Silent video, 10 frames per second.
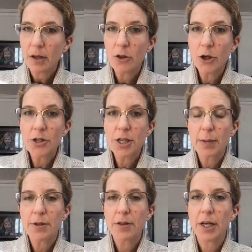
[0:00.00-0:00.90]
those
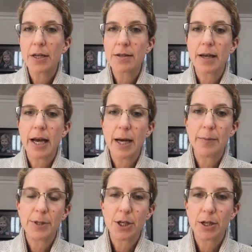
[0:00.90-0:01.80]
types of things.
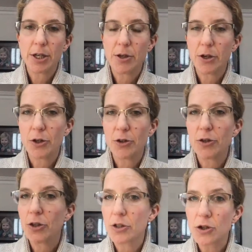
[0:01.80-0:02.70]
Particularly,
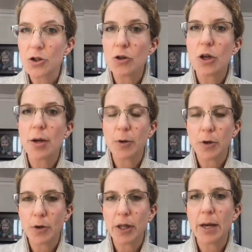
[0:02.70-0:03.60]
you could stew them,
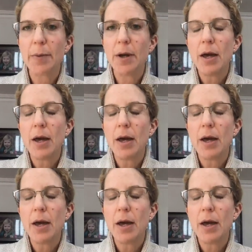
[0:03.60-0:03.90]
cook them,